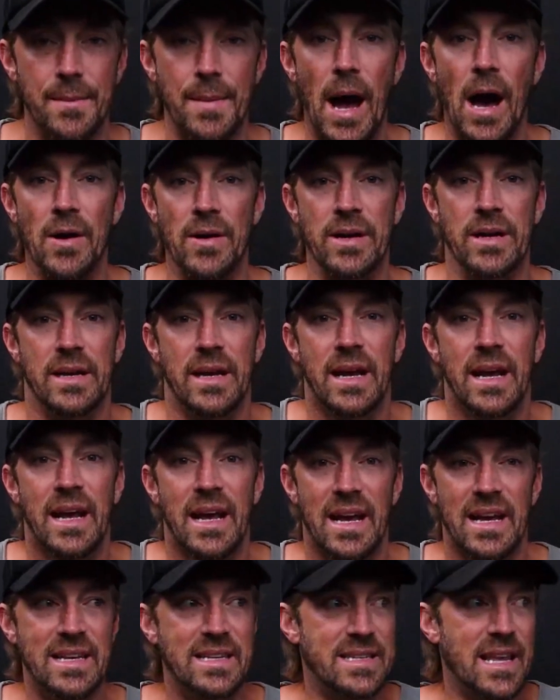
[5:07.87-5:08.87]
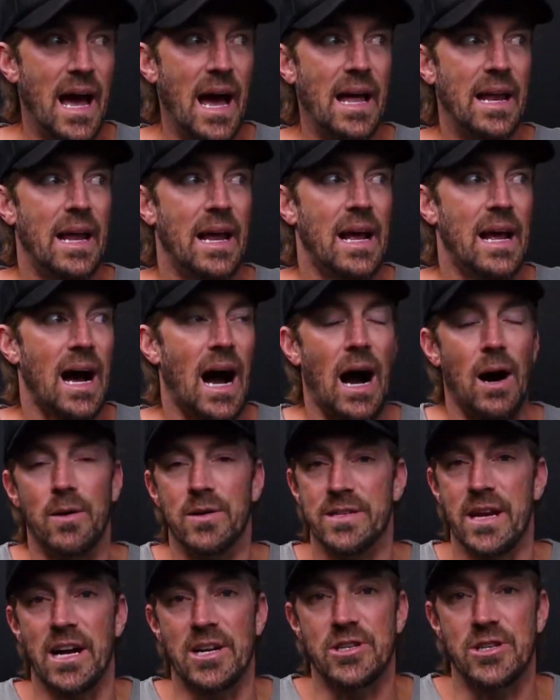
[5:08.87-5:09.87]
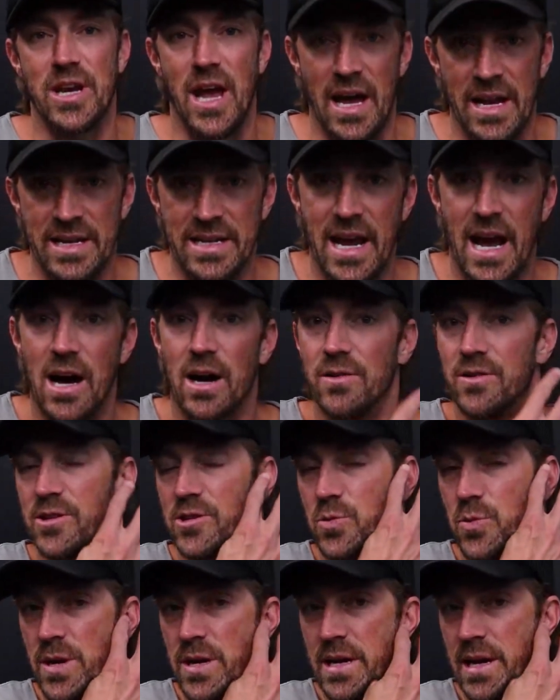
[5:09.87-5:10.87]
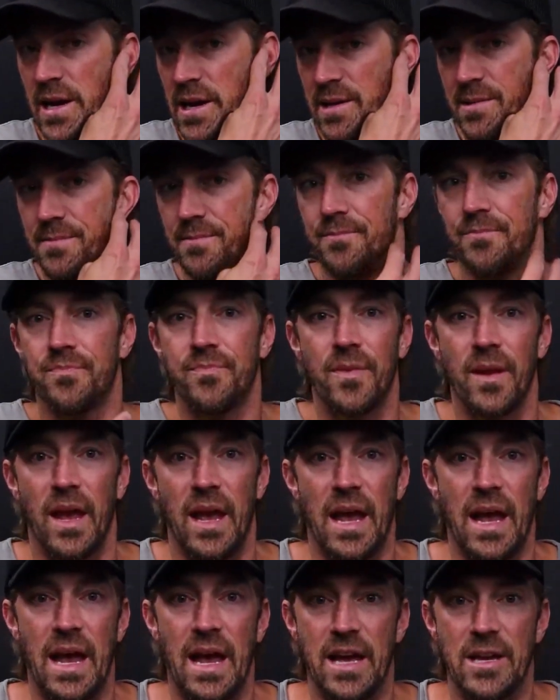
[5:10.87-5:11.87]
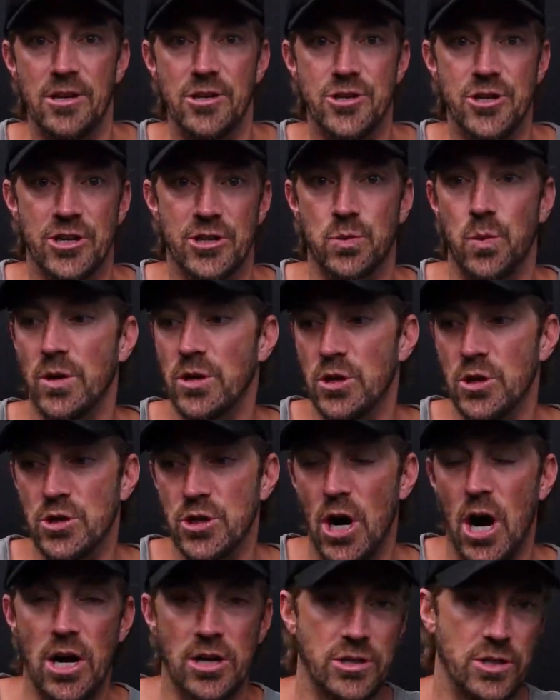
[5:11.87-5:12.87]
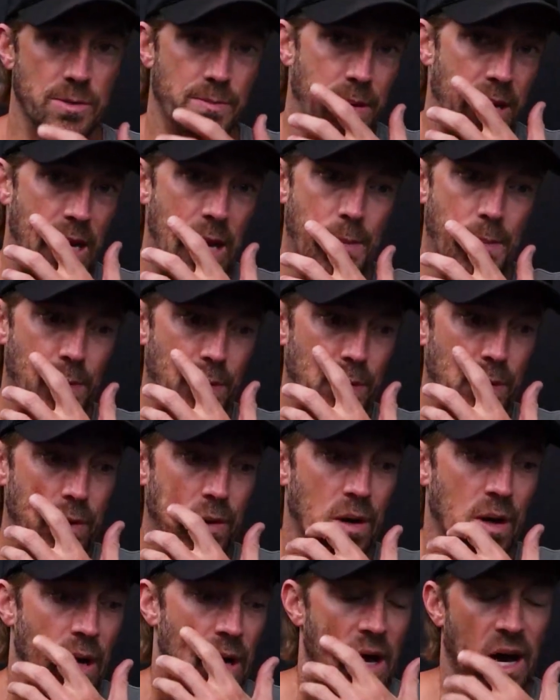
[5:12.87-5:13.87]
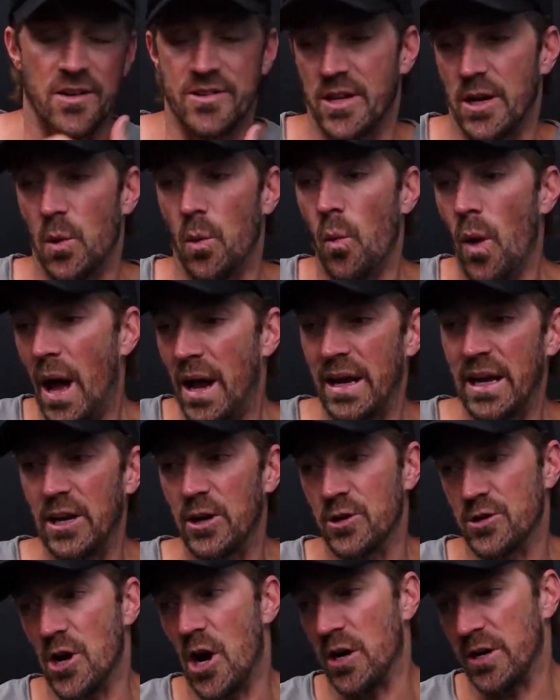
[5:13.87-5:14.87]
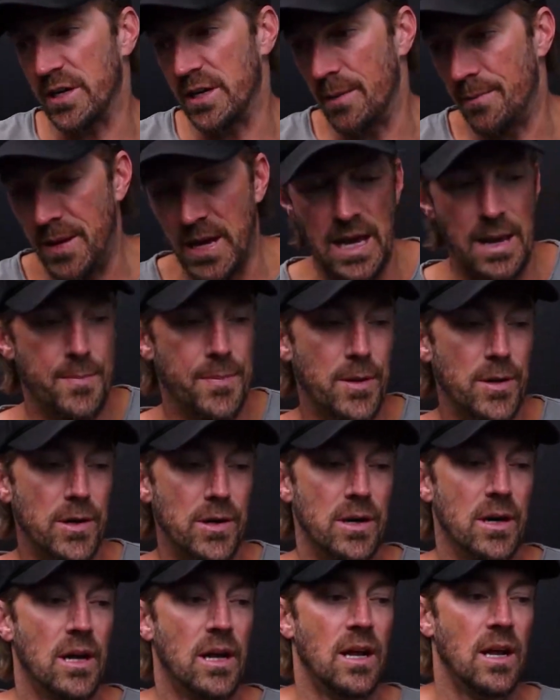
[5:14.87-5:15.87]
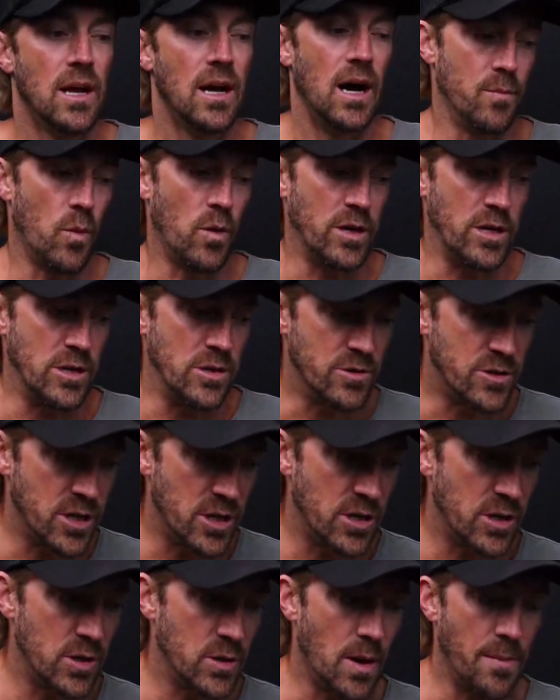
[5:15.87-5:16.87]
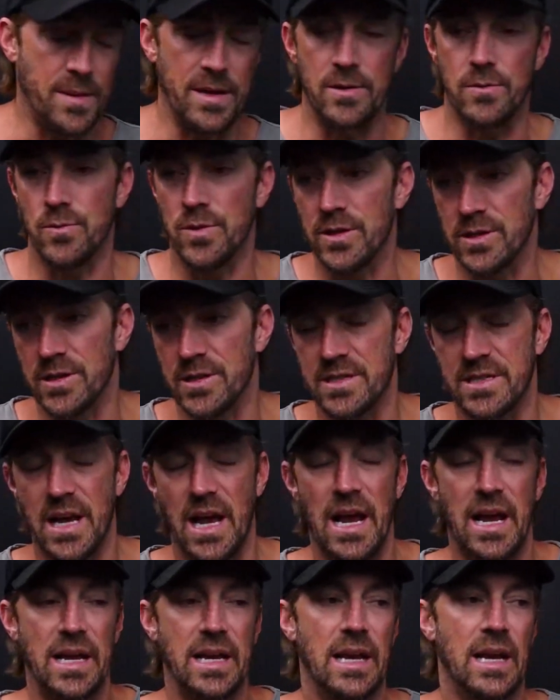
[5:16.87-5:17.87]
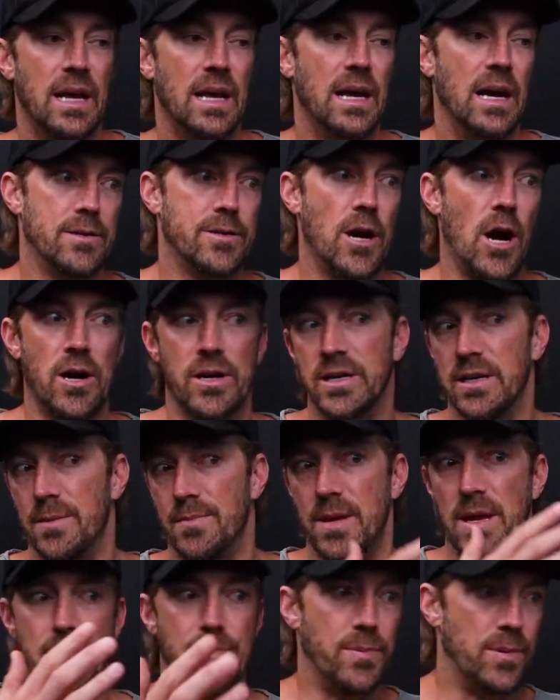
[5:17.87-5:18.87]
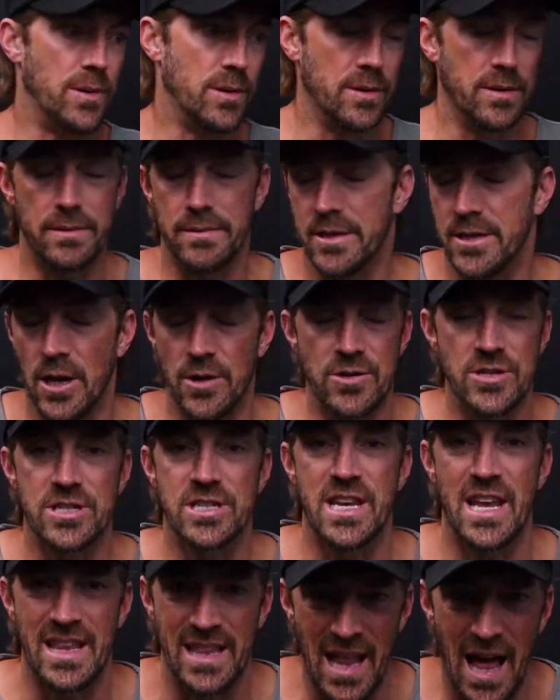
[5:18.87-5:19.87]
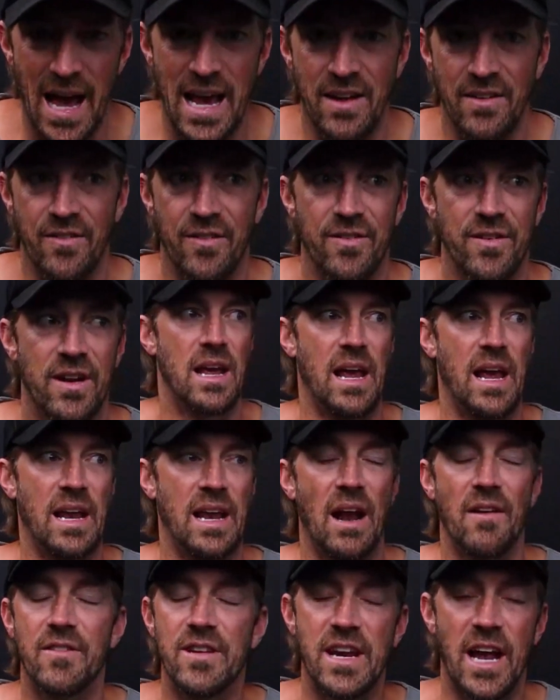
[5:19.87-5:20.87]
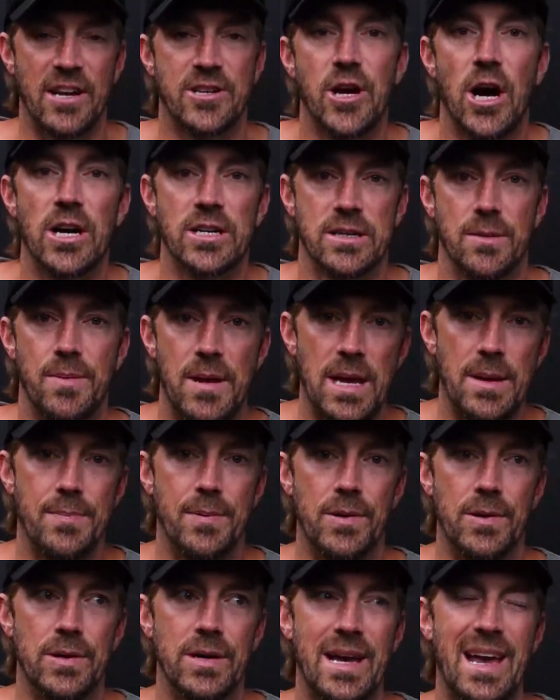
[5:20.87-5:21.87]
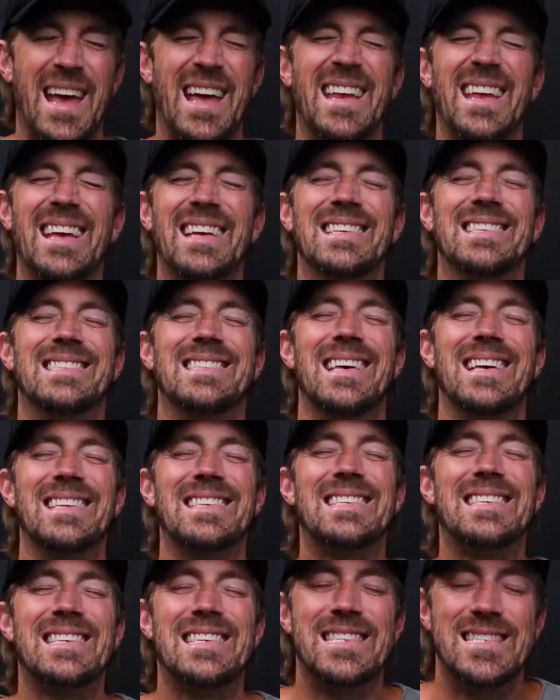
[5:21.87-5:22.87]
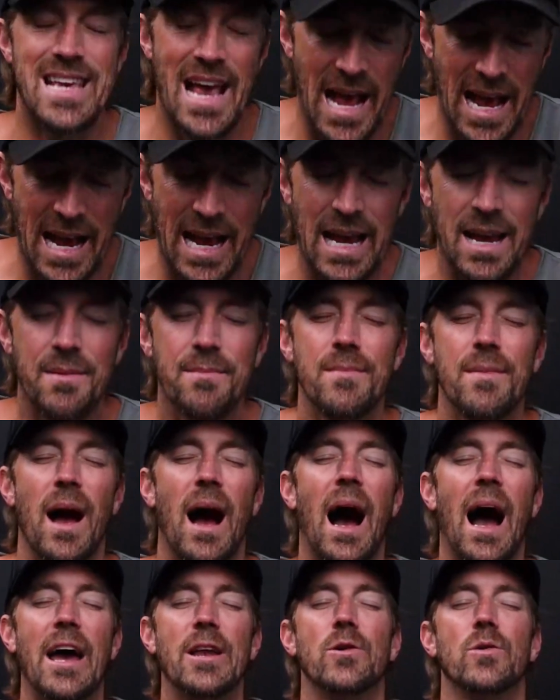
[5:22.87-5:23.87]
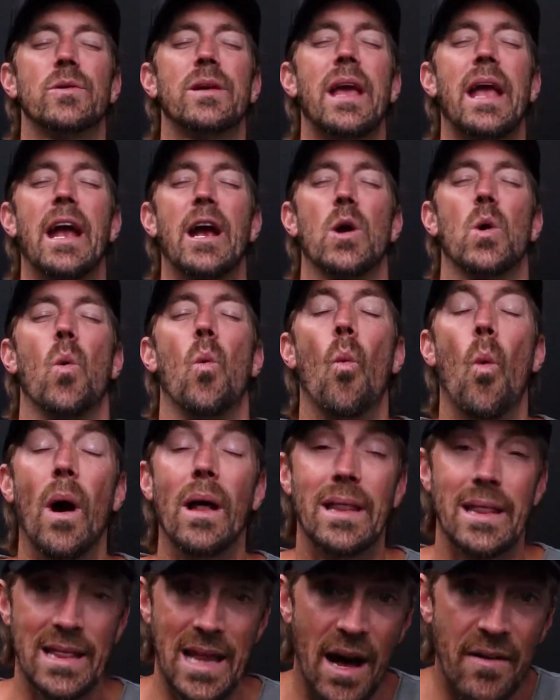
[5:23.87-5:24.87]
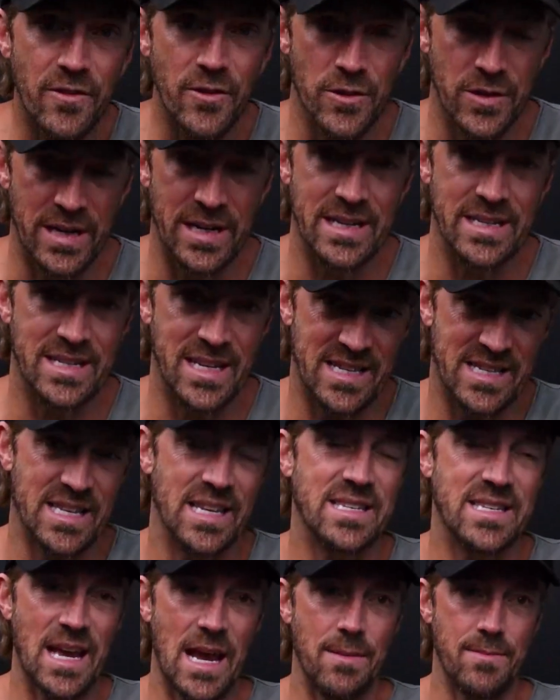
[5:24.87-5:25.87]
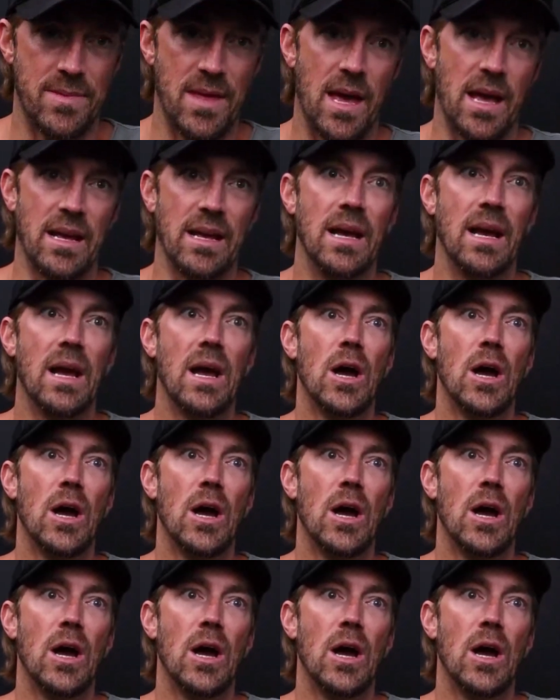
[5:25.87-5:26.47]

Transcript: about it is that I was actually out of town this weekend. And just when you talk to people, I was at a wedding, you're talking to people. What do you do? I'm in real estate, I'm talking to people, just in life. And every day I talk to people, it is the same. I don't care what level it is, it's the same thing.